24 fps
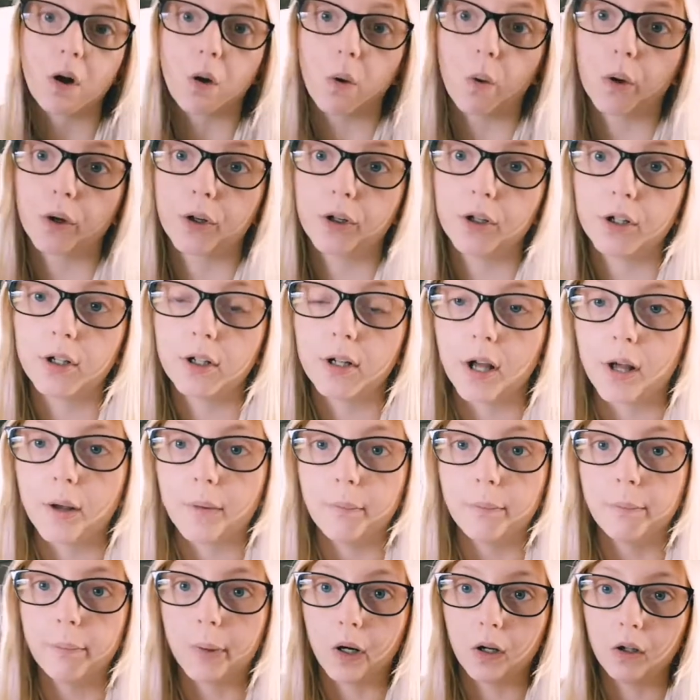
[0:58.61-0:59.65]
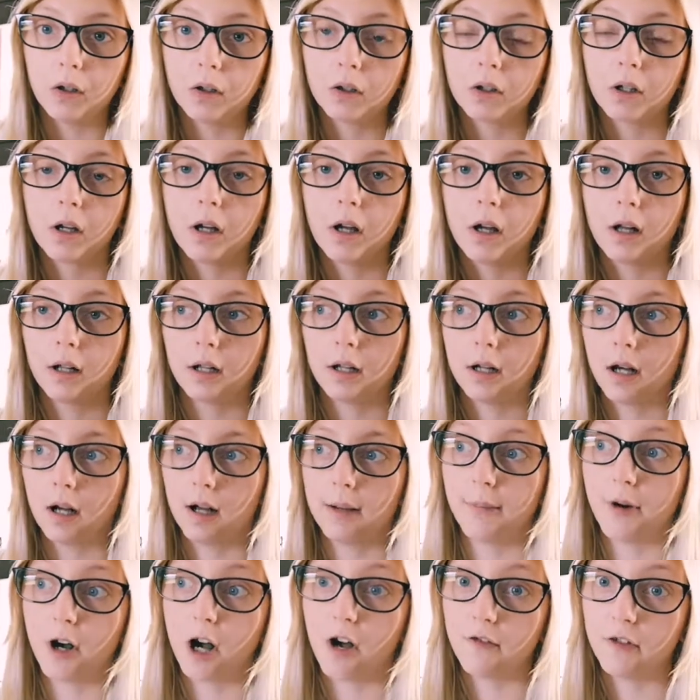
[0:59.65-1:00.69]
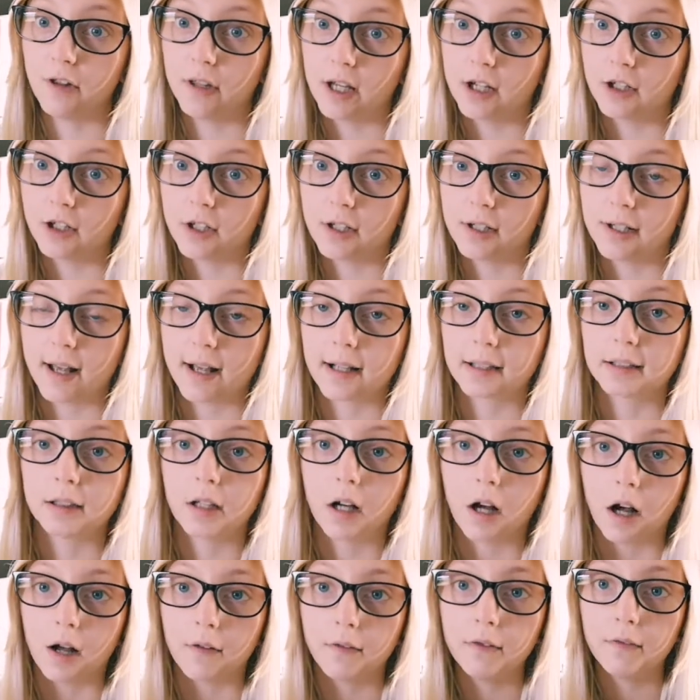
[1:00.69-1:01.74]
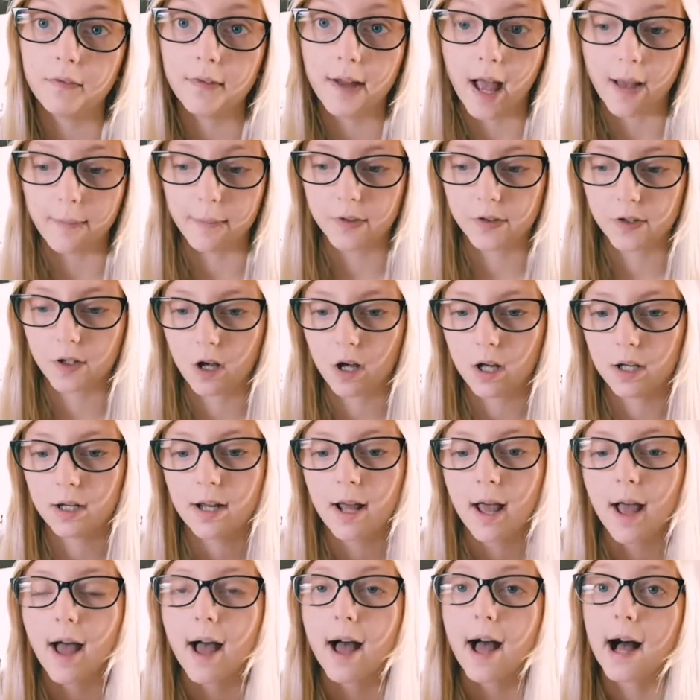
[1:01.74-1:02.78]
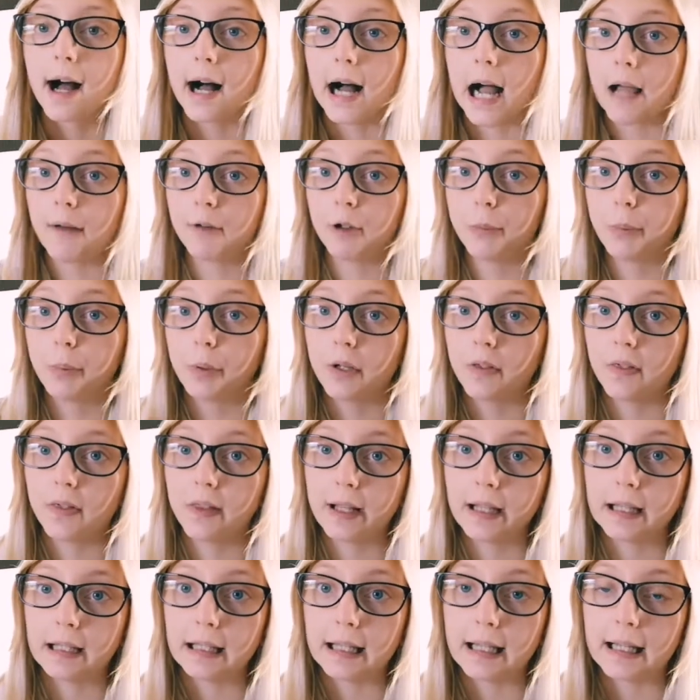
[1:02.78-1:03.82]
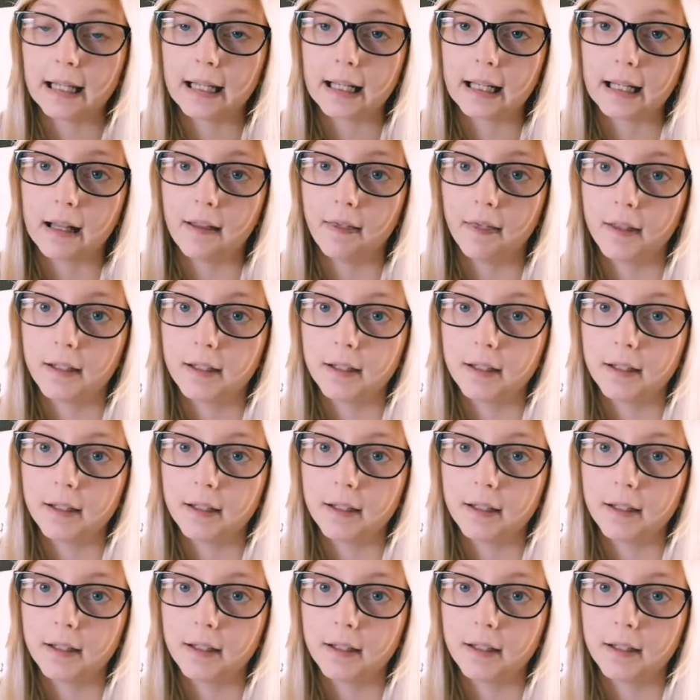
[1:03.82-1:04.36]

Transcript: ordered bulk ovulation tests off of Amazon. I will put the link in the